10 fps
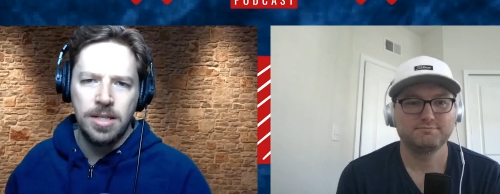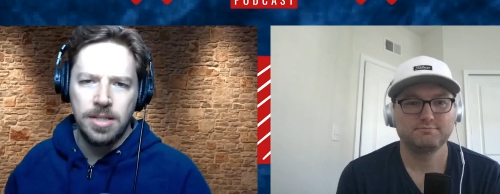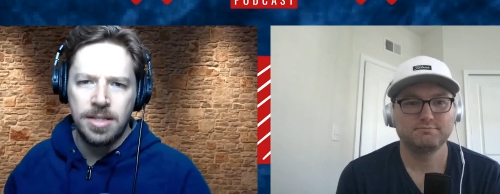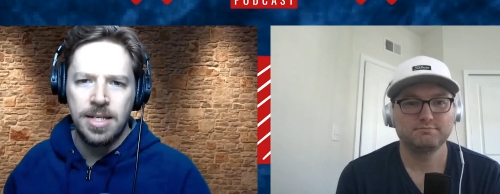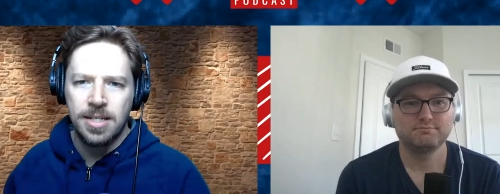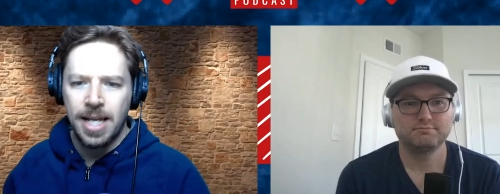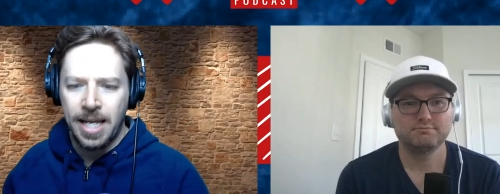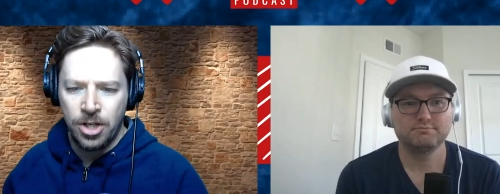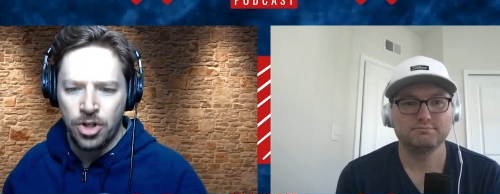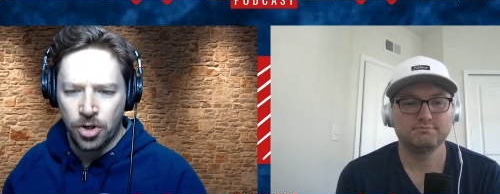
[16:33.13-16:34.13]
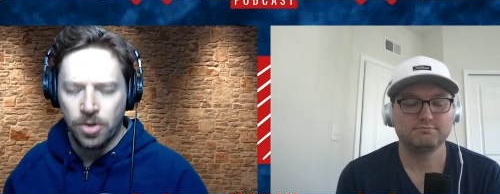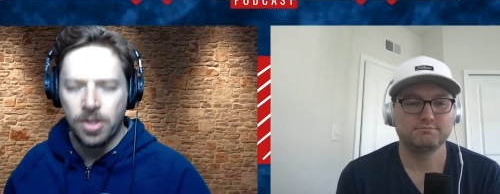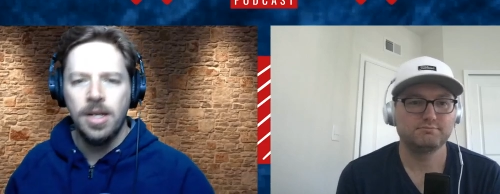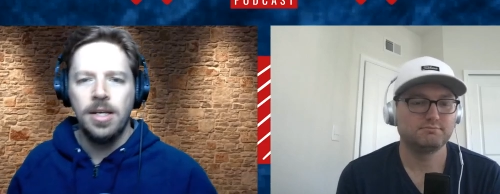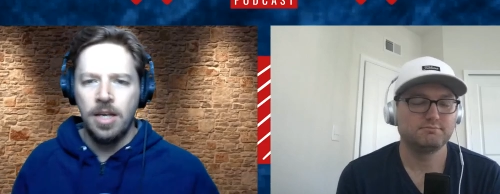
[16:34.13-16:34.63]
Speaker 1: the season injured,
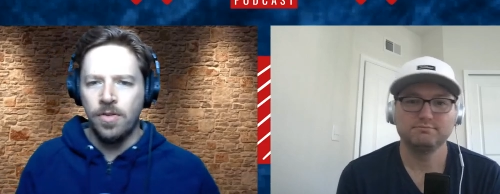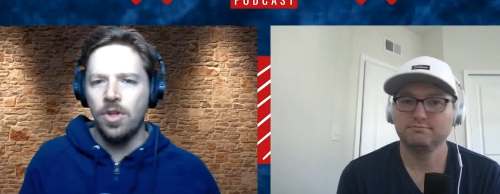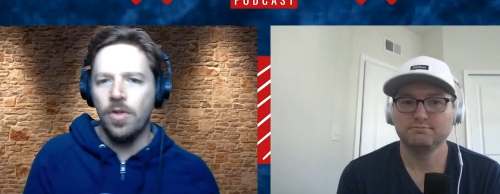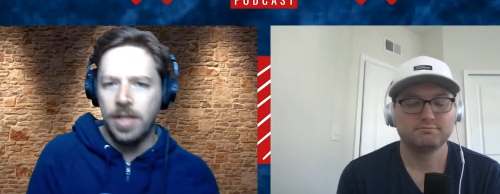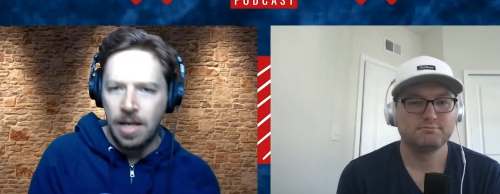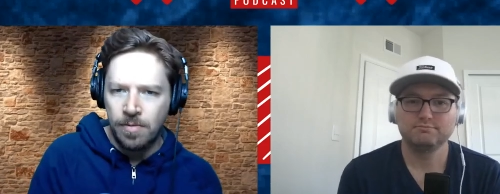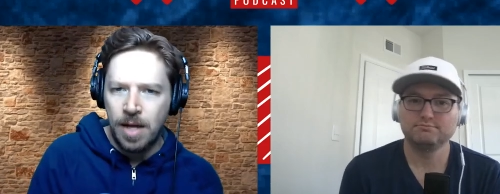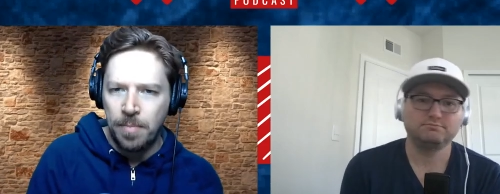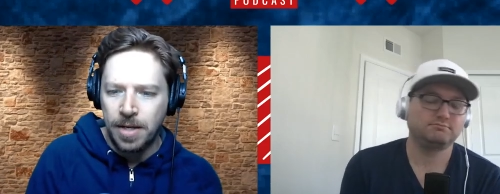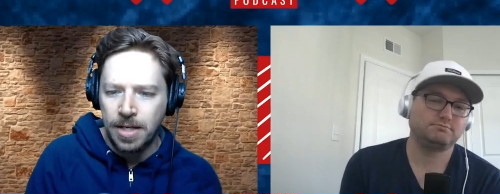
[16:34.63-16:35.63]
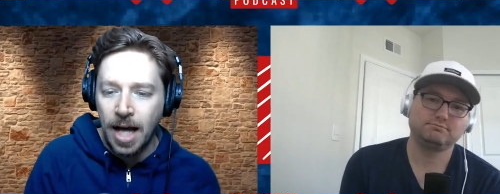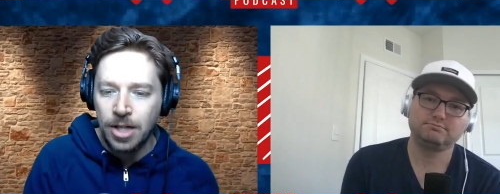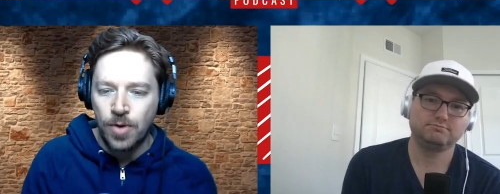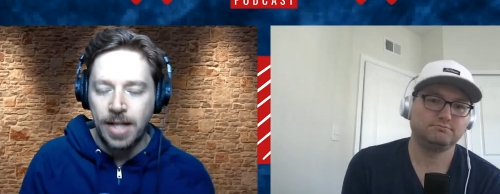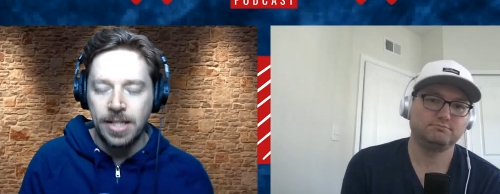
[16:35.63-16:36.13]
even though they gave him that big
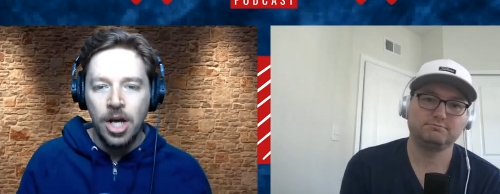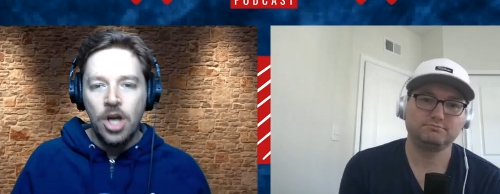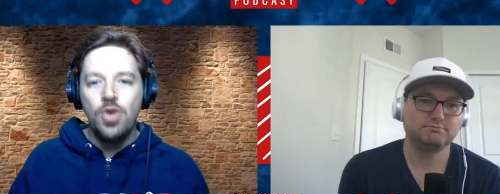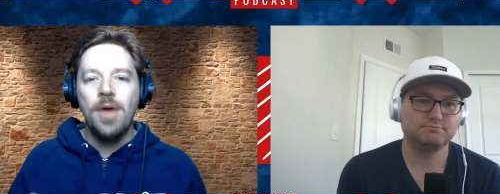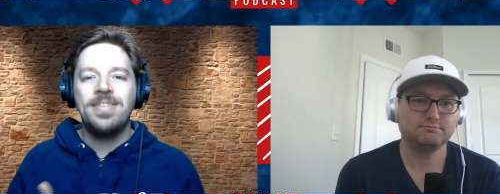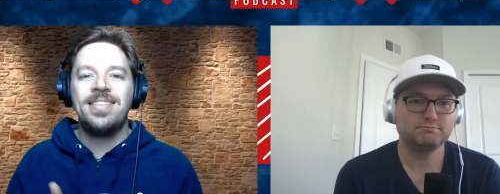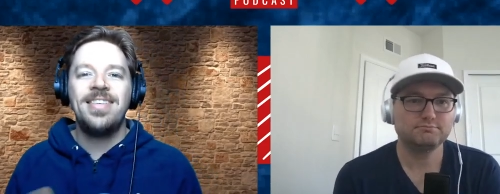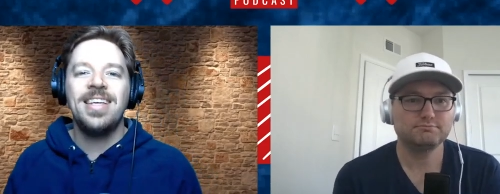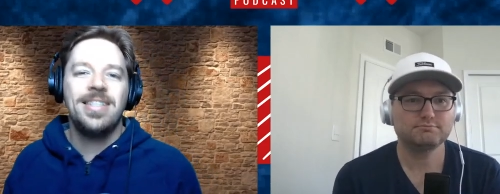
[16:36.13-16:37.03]
contract. You have six